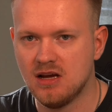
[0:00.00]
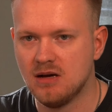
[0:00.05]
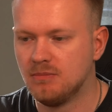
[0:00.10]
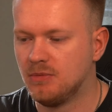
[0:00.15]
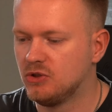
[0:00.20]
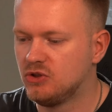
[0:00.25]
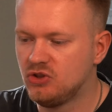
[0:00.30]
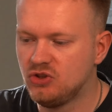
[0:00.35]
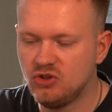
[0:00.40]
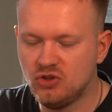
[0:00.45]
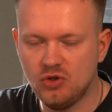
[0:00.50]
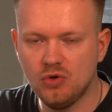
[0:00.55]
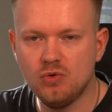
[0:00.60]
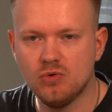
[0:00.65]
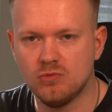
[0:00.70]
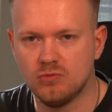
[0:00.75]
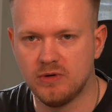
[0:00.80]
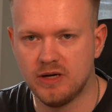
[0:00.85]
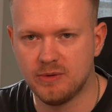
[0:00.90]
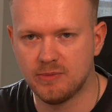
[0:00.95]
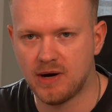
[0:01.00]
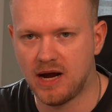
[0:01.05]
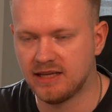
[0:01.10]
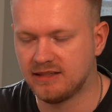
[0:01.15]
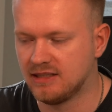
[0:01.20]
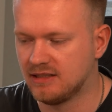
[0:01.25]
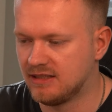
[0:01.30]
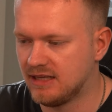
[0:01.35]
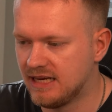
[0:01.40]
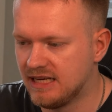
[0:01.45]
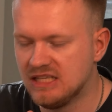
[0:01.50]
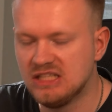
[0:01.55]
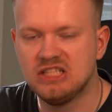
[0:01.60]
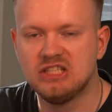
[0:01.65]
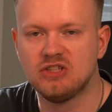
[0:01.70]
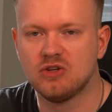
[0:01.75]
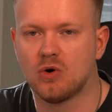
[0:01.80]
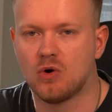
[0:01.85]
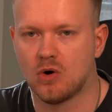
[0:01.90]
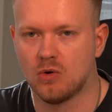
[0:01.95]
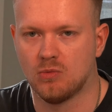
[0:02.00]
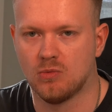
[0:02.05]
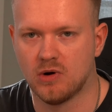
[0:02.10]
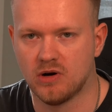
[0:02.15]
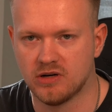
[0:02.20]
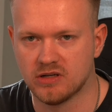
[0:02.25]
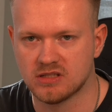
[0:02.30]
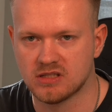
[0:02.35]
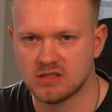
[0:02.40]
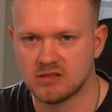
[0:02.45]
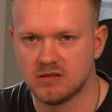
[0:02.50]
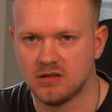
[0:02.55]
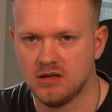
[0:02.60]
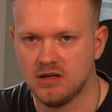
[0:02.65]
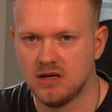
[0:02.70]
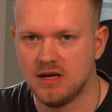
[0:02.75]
but you rewrite it in your words.